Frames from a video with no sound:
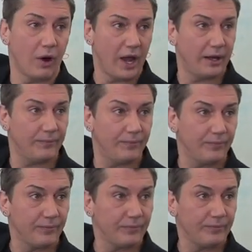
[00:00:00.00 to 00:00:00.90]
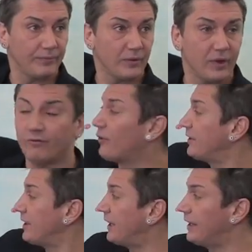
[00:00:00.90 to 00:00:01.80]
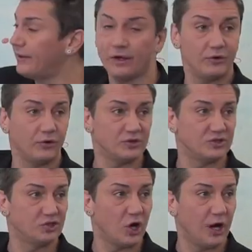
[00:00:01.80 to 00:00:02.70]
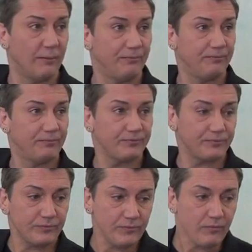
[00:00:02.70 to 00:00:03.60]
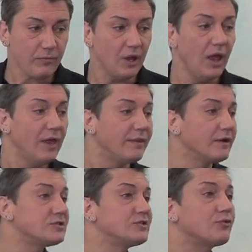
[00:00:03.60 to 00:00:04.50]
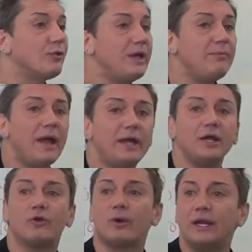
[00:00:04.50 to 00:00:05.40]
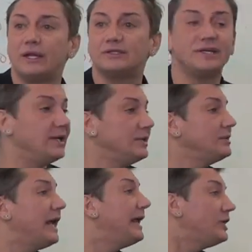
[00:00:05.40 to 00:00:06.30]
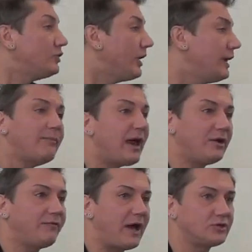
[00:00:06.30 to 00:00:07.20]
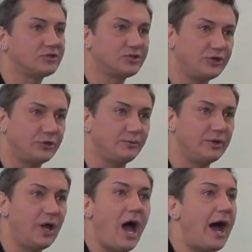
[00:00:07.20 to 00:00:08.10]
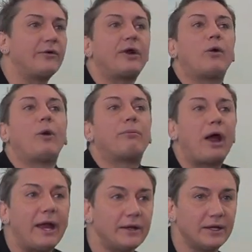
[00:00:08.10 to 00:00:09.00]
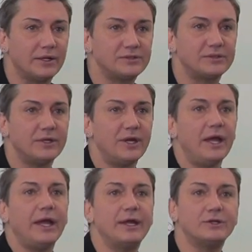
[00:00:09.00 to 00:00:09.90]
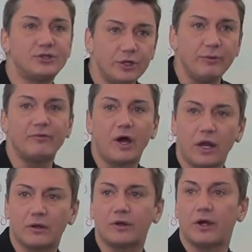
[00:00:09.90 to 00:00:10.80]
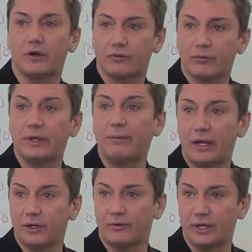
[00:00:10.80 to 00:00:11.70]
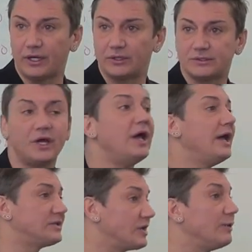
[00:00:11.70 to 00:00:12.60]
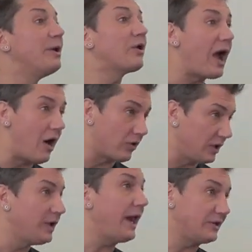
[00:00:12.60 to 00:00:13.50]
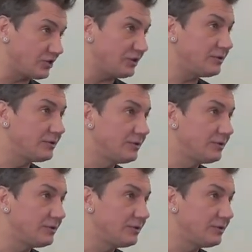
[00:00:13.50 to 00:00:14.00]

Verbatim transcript: right? Mm-hmm. For it to get in there and do its job. There's 3 main ingredients in any manufacturer's tube. I don't care what brand it is. In a tube of color, there are 3 main ingredients. It's going to be your alkaline agent,